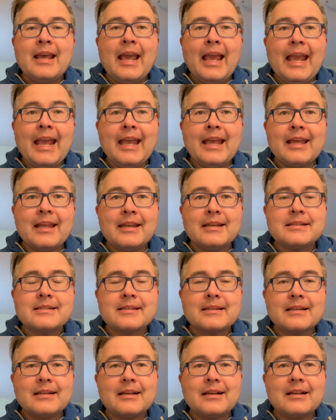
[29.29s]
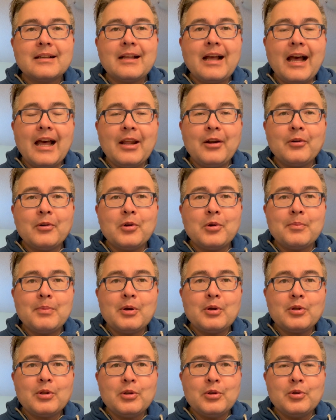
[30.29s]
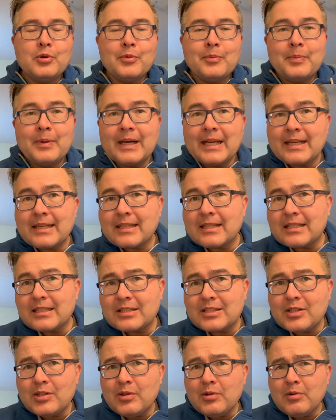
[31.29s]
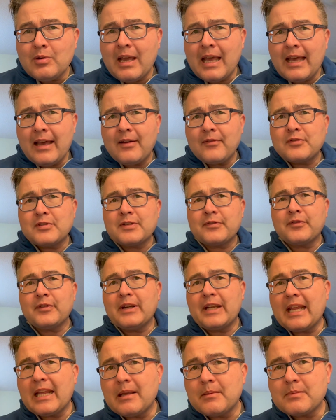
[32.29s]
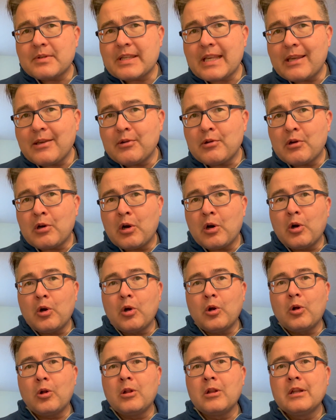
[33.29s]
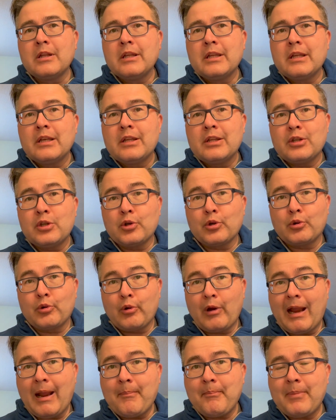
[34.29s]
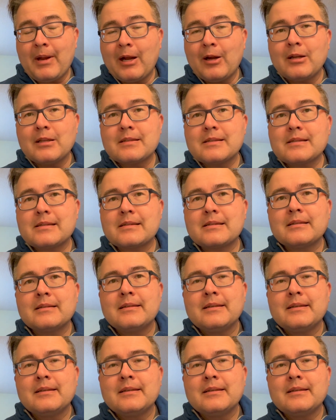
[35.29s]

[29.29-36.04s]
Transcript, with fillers: And I don't know about you, but do you have different names that you call your grandparents?